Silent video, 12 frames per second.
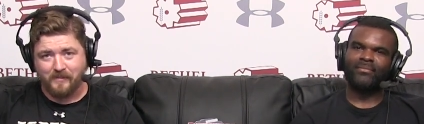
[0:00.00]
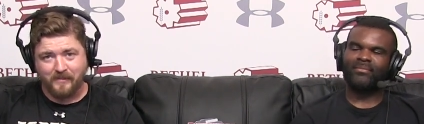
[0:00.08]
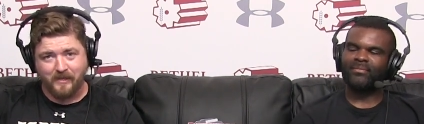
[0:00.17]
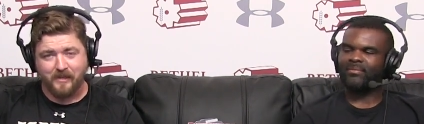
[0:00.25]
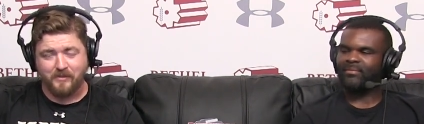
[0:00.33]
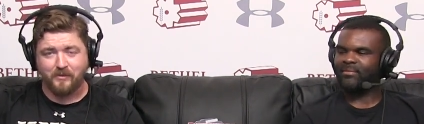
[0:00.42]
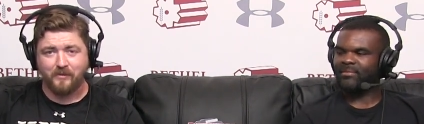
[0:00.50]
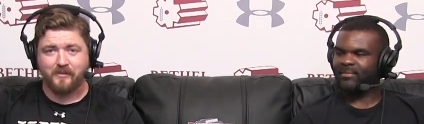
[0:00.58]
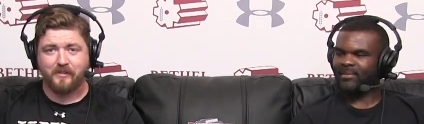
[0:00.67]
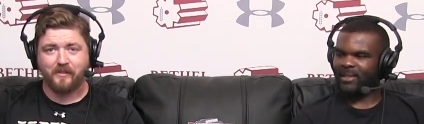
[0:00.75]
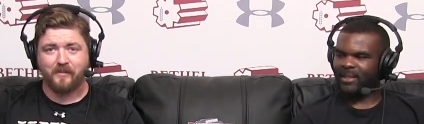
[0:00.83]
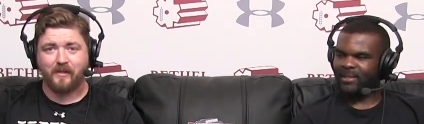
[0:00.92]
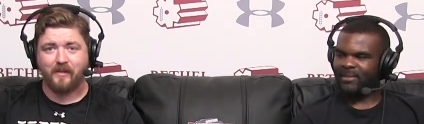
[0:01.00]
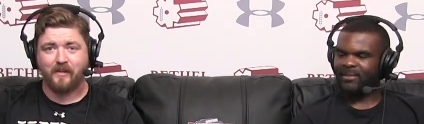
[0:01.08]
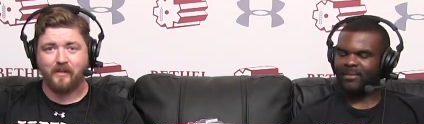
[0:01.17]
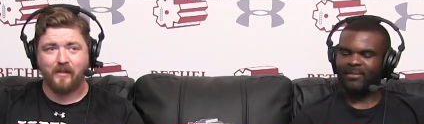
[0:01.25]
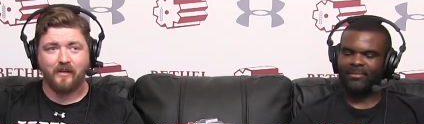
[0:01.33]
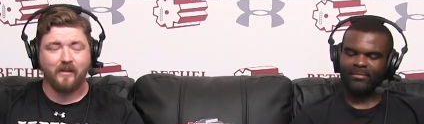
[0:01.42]
Speaker 1: the schedule until yes.
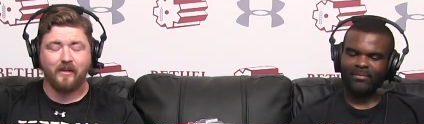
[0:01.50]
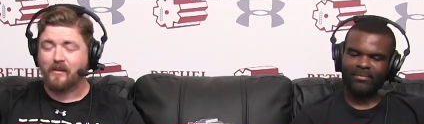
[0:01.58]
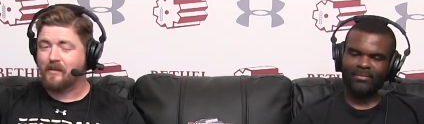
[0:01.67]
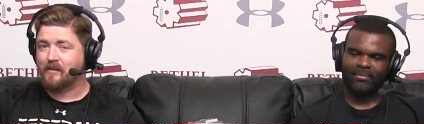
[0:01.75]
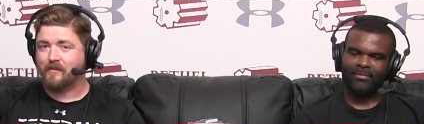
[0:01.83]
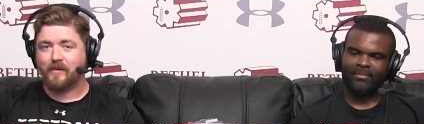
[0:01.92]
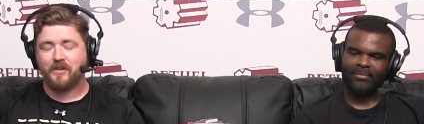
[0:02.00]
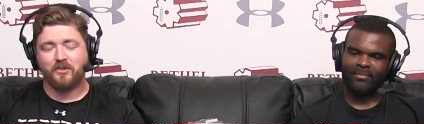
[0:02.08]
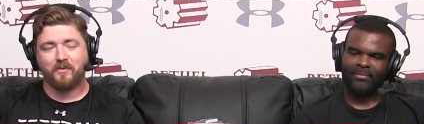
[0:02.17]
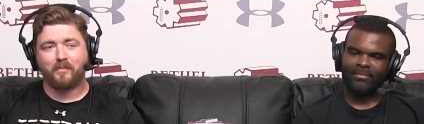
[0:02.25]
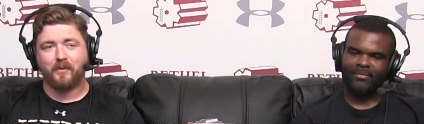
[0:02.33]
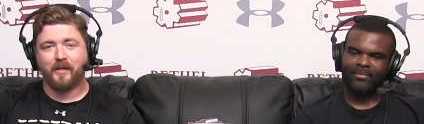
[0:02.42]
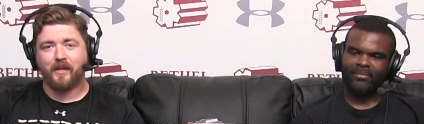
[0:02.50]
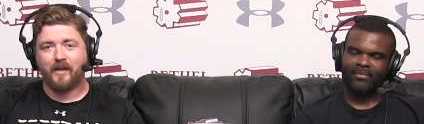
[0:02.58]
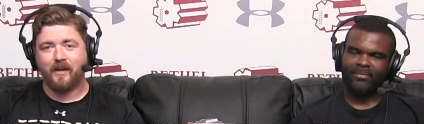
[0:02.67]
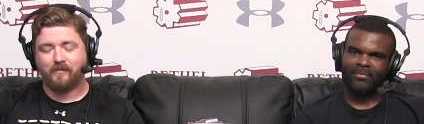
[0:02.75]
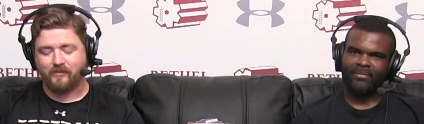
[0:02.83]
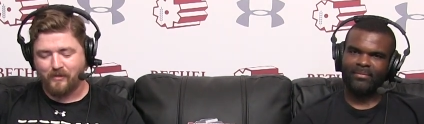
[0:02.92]
then, and then division
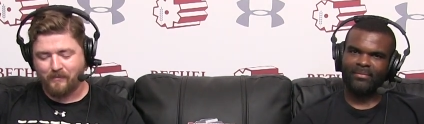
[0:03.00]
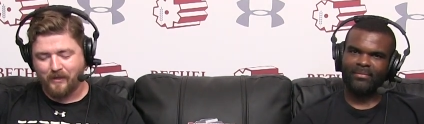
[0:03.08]
play after the